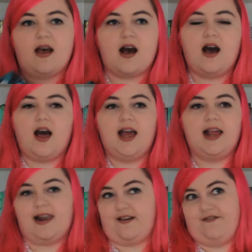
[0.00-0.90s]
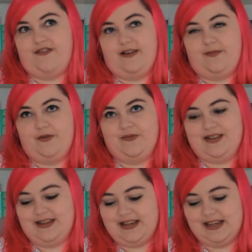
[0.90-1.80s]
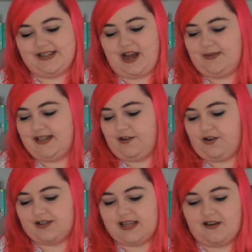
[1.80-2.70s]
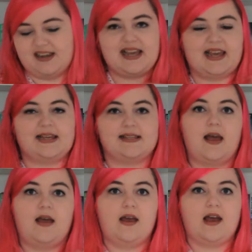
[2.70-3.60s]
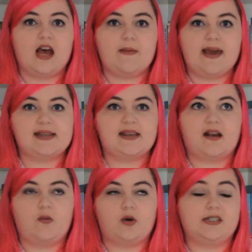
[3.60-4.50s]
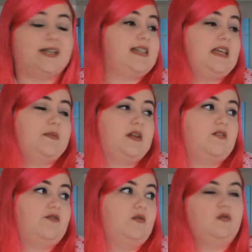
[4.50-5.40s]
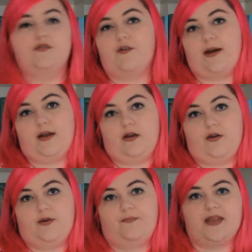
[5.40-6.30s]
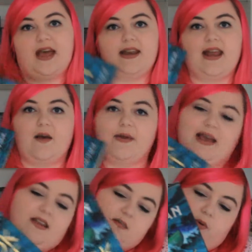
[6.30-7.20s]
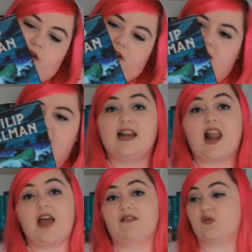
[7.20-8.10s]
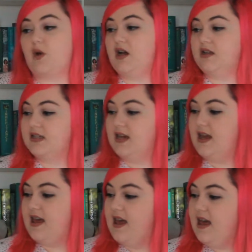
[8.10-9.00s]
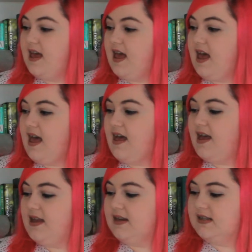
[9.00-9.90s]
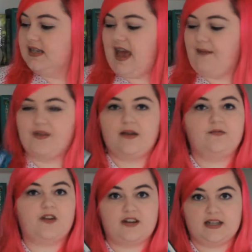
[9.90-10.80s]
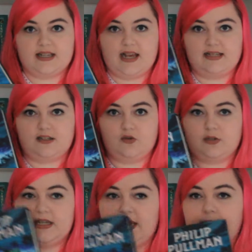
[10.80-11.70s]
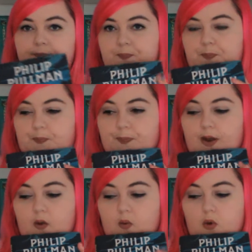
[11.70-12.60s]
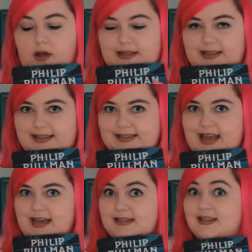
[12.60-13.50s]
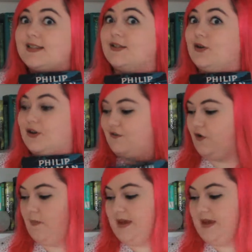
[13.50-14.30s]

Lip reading: I love Philip Pullman's His Dark Material series. It is amazing. I wanted a demon all for my own, and now we get another book in Lyra's world. And yeah, I'm very excited to see what this has in store for